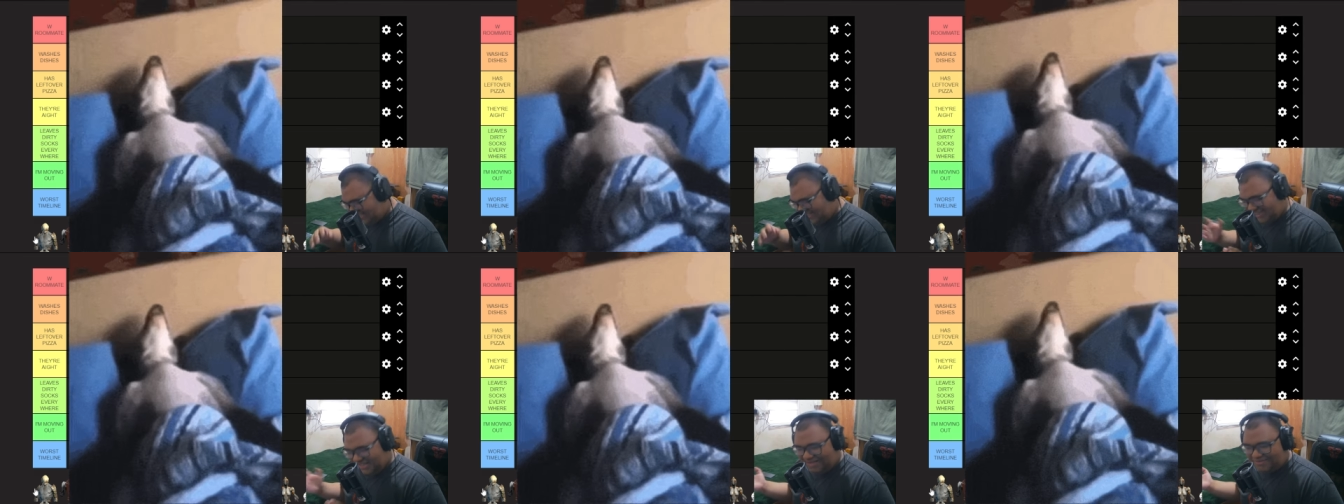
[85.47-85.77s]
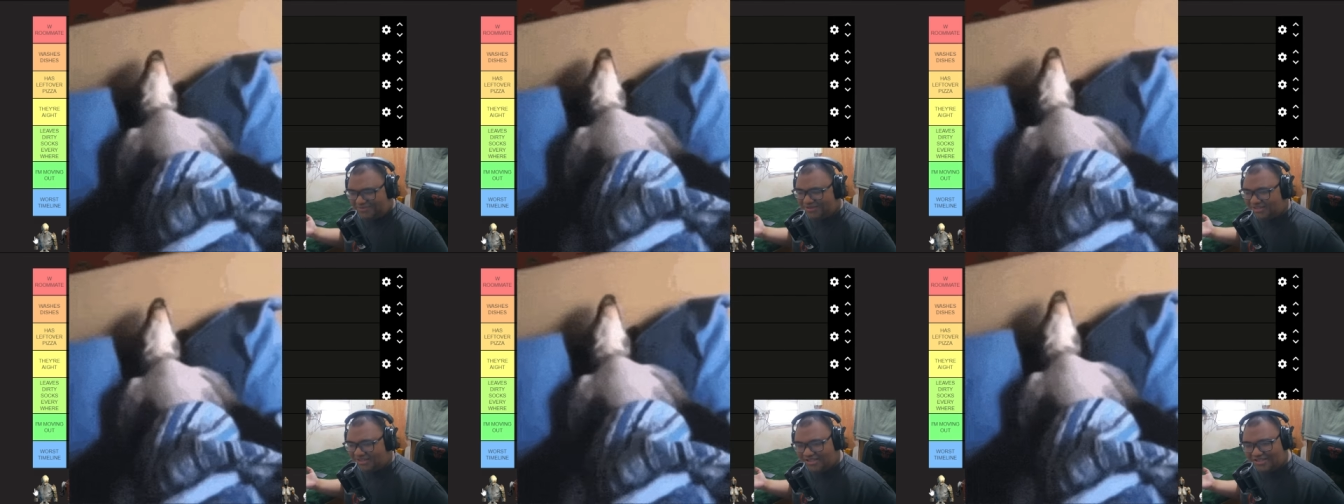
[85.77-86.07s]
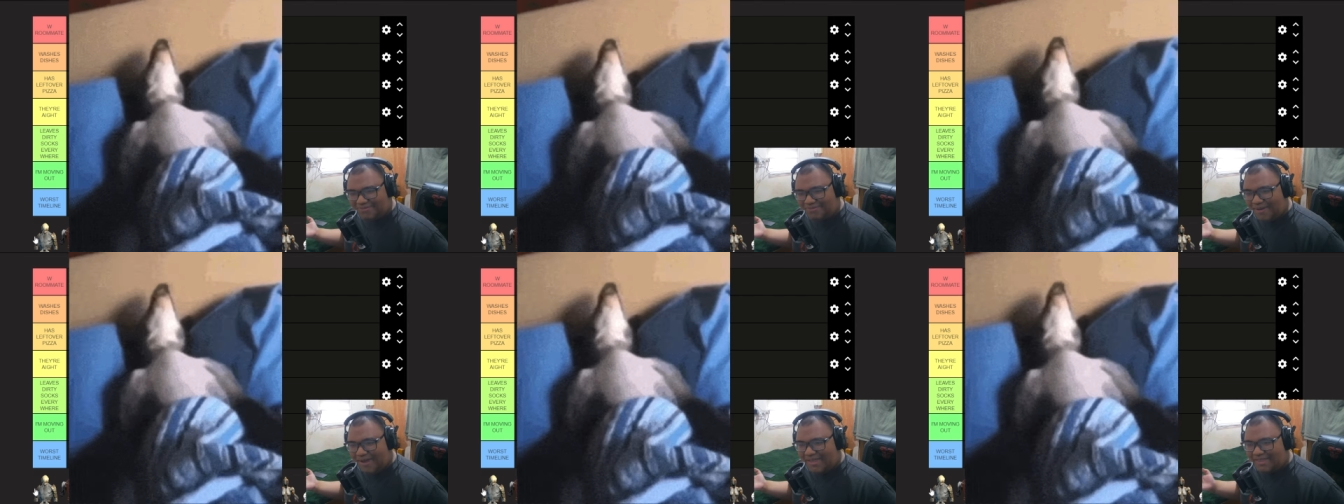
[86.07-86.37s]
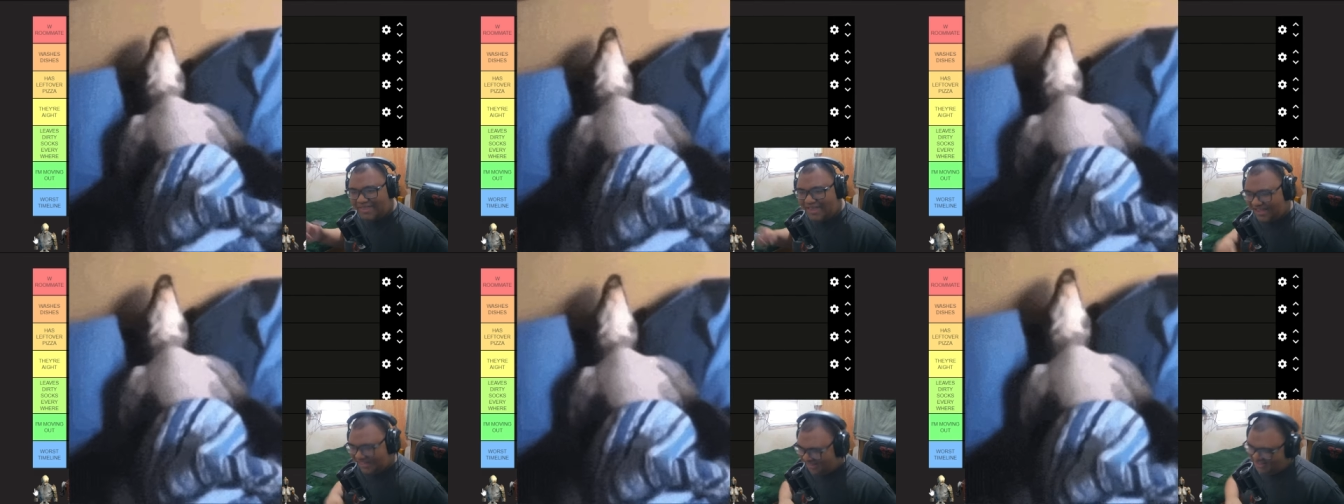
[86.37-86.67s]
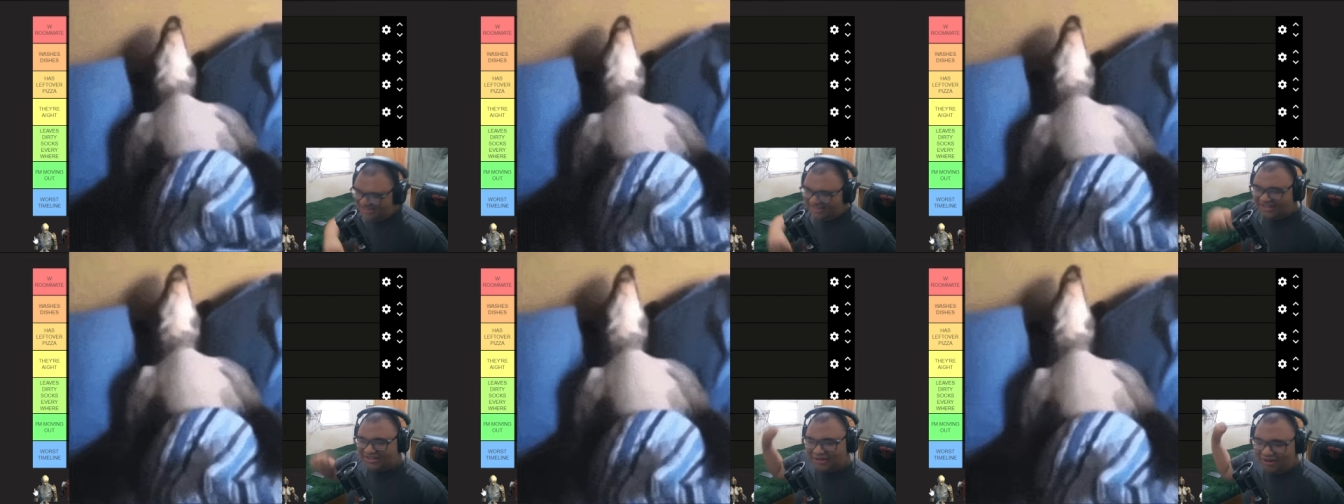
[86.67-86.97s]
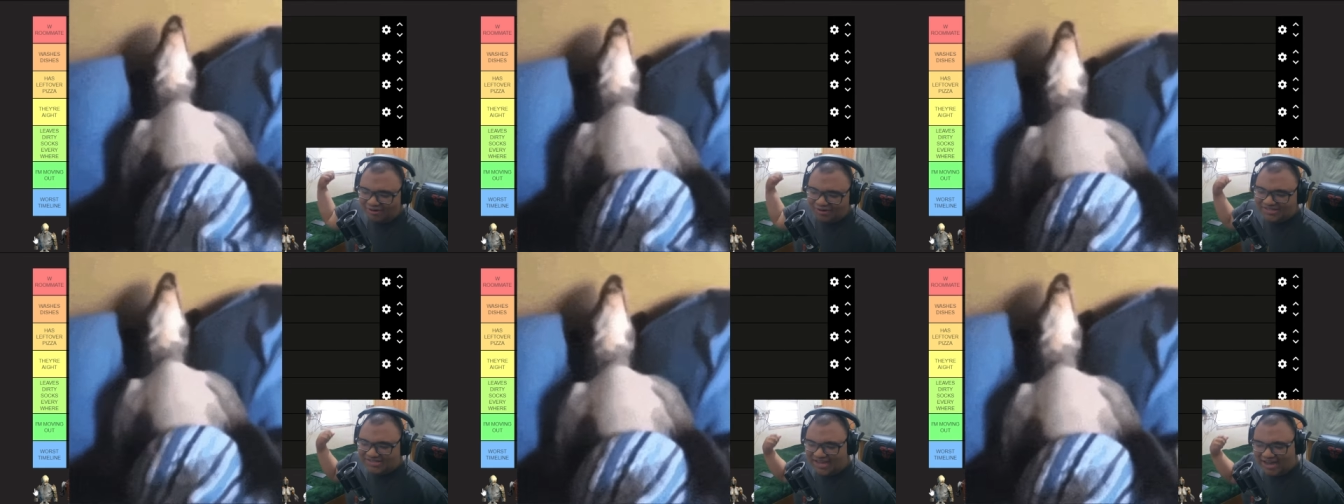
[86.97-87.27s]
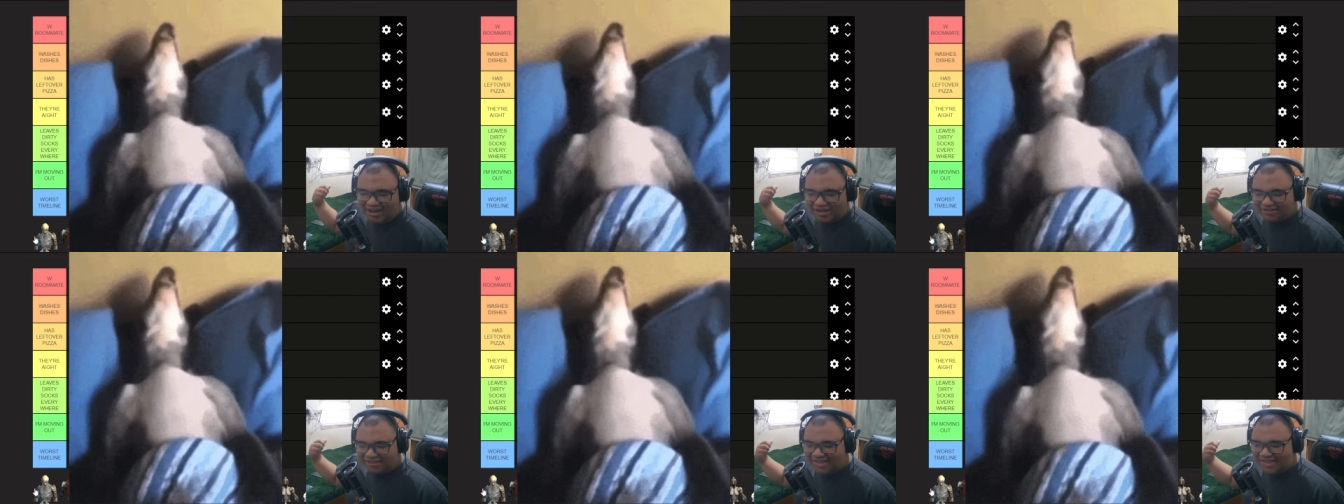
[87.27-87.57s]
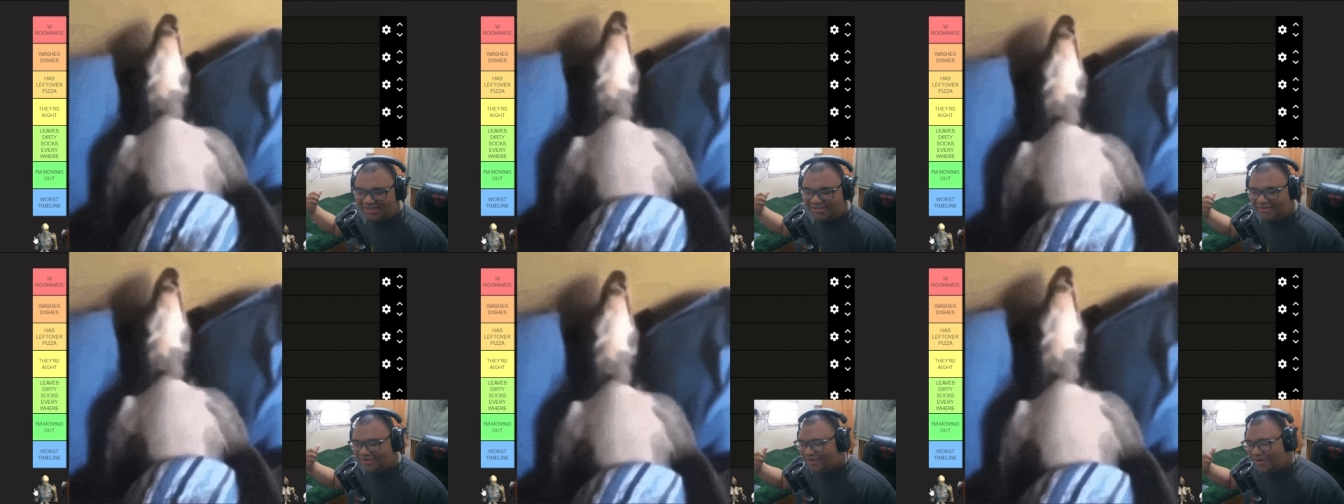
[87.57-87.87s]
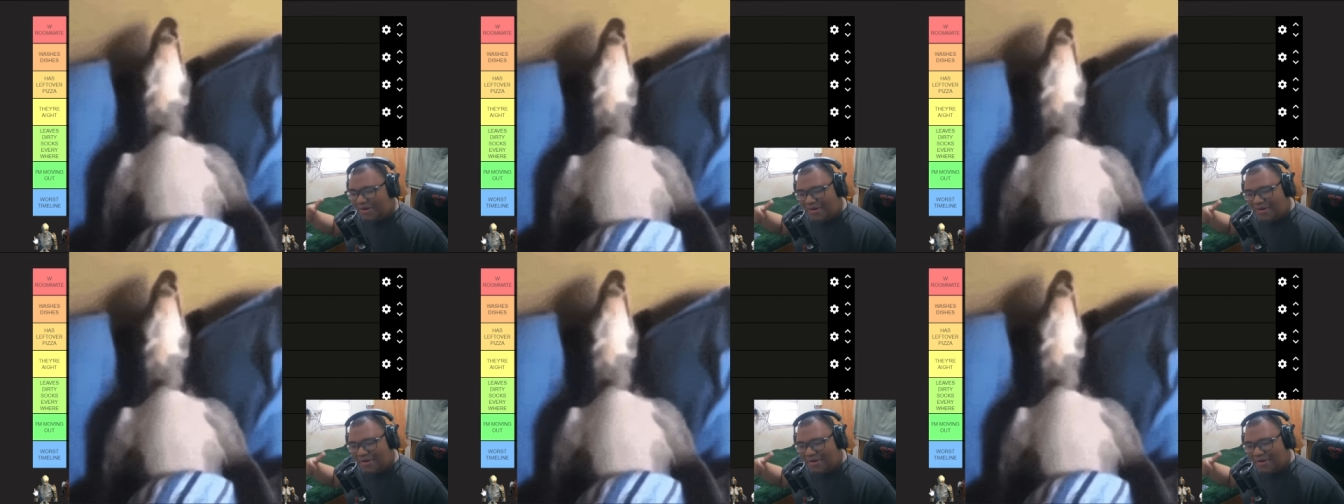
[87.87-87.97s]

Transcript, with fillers: sleeps in his bed and then he goes out and